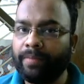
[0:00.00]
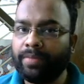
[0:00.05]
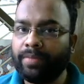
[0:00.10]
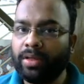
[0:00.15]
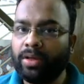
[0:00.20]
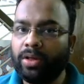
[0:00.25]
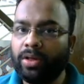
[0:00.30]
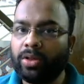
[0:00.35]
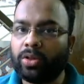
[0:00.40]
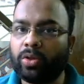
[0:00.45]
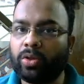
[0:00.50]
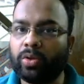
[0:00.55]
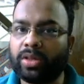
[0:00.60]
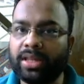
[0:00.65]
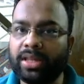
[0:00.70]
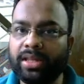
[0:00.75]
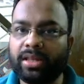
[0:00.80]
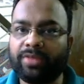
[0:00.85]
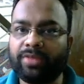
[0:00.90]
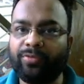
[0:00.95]
So
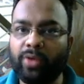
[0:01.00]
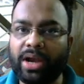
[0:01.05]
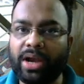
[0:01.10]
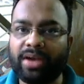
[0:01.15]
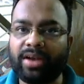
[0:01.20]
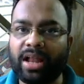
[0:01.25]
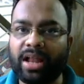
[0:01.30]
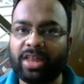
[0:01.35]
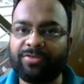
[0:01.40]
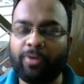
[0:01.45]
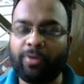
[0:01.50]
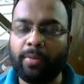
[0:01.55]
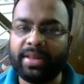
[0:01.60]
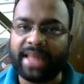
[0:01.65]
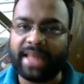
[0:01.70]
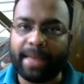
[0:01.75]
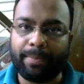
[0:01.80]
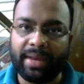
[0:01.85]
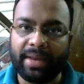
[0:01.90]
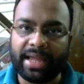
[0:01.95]
since Fourier transform is
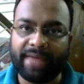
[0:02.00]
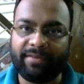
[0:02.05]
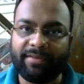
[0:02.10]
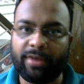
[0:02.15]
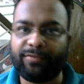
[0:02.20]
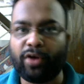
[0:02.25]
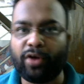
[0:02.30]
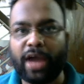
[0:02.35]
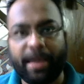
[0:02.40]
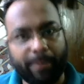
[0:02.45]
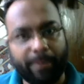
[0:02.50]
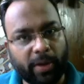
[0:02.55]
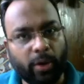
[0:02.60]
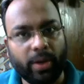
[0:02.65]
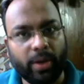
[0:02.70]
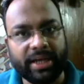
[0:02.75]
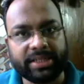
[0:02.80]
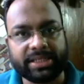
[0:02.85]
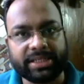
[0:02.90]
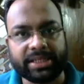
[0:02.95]
applicable for
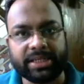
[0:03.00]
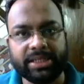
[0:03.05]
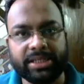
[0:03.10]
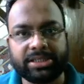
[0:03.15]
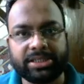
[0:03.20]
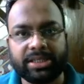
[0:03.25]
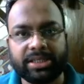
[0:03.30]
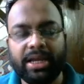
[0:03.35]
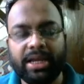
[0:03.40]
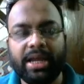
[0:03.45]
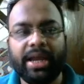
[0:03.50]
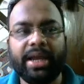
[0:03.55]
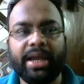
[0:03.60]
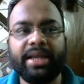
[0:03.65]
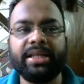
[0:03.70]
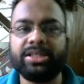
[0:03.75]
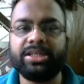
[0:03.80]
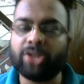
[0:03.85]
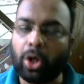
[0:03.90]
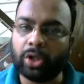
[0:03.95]
aperiodic signals, it
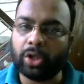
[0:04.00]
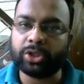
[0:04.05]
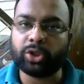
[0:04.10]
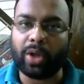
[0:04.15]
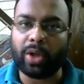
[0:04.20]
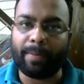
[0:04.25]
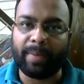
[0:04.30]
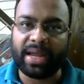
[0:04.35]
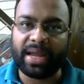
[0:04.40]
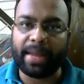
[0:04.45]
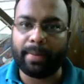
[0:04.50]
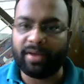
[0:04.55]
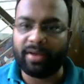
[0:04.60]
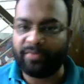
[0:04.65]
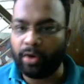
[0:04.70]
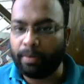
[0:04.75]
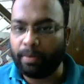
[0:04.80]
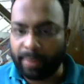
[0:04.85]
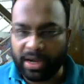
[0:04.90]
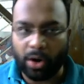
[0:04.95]
is also applicable
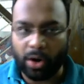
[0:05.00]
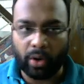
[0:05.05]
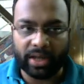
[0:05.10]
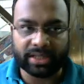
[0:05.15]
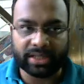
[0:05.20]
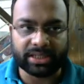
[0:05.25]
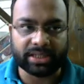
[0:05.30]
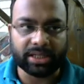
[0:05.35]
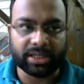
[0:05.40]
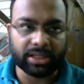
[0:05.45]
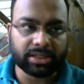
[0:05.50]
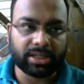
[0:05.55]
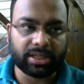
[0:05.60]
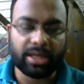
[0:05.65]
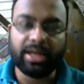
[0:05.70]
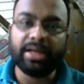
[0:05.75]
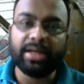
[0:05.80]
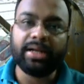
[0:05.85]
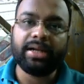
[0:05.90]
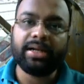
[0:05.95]
for periodic signals.
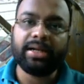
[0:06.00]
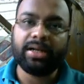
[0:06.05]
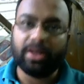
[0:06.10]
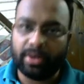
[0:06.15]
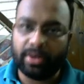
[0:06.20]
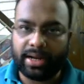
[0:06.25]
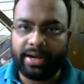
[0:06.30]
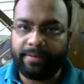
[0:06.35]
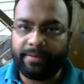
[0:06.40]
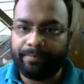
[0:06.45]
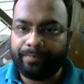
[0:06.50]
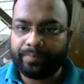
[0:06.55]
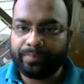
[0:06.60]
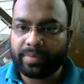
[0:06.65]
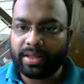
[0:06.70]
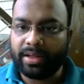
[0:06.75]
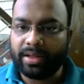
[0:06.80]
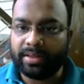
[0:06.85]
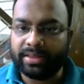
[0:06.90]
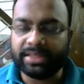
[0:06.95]
All right.
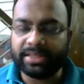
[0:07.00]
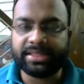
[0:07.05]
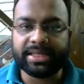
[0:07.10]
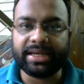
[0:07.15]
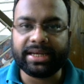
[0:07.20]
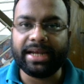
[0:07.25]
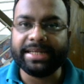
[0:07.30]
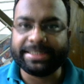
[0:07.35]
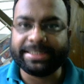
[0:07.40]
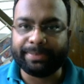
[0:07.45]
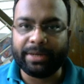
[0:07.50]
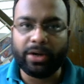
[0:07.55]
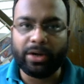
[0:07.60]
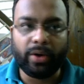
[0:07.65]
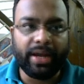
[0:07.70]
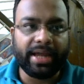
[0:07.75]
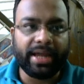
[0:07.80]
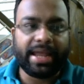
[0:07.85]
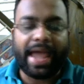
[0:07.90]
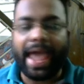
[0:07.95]
This signal is
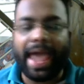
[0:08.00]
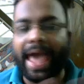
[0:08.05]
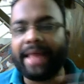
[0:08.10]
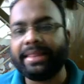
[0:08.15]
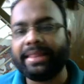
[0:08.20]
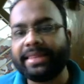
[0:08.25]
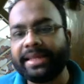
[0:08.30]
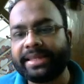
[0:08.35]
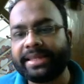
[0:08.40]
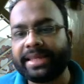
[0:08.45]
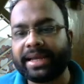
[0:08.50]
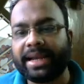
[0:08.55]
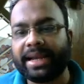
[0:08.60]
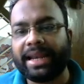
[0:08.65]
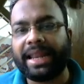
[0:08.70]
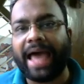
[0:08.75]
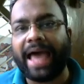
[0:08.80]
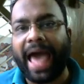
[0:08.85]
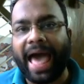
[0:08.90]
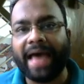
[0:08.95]
periodic, and this signal
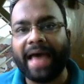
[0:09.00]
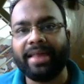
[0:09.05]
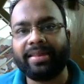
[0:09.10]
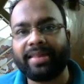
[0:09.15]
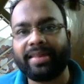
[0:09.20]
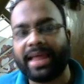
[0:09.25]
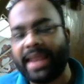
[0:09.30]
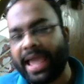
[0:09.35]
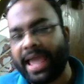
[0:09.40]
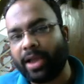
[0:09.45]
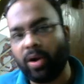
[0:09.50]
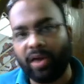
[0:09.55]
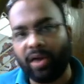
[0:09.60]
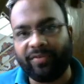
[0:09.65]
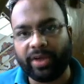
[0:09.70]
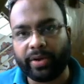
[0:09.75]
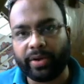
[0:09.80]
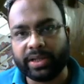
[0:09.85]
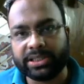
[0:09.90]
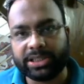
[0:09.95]
has an angular
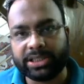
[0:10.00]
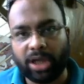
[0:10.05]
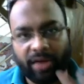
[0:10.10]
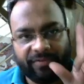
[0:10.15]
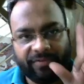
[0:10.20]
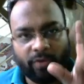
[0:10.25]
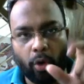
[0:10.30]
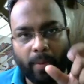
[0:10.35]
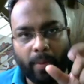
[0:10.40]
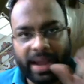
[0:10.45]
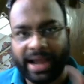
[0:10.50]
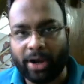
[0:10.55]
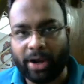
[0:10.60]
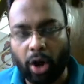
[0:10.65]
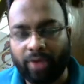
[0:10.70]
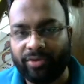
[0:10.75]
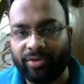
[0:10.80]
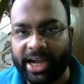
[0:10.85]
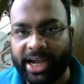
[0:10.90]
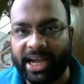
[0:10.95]
frequency of omega
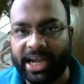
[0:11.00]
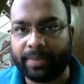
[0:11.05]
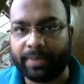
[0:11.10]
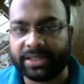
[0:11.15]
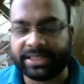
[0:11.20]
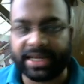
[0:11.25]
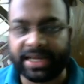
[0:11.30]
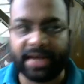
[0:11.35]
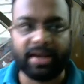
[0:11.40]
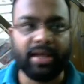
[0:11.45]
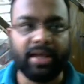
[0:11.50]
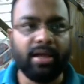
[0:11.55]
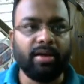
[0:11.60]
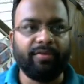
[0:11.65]
naught radian per second.